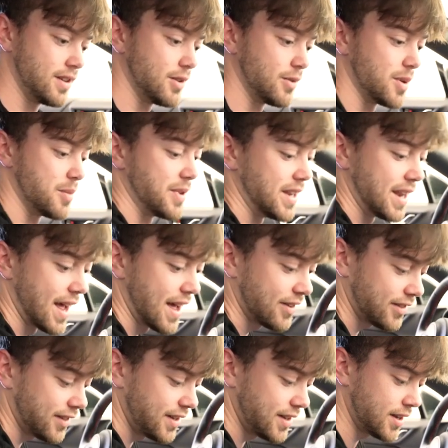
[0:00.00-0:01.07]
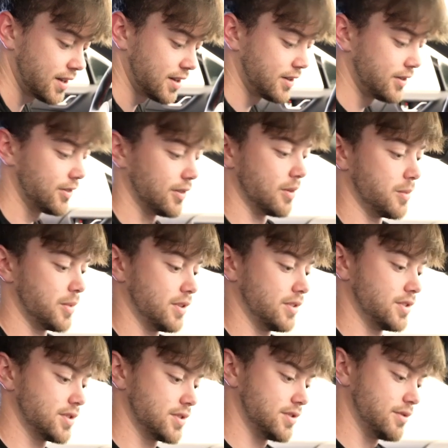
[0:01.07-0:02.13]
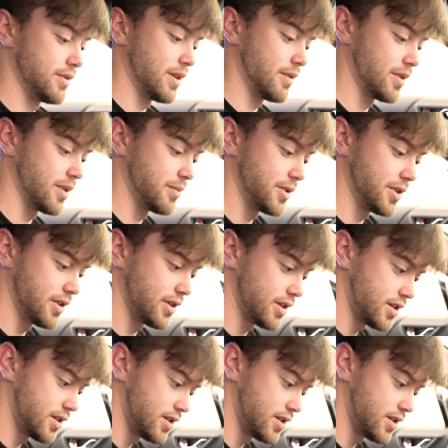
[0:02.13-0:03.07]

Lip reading: don't want to be nasty, so I'm gonna just do that while I'm here.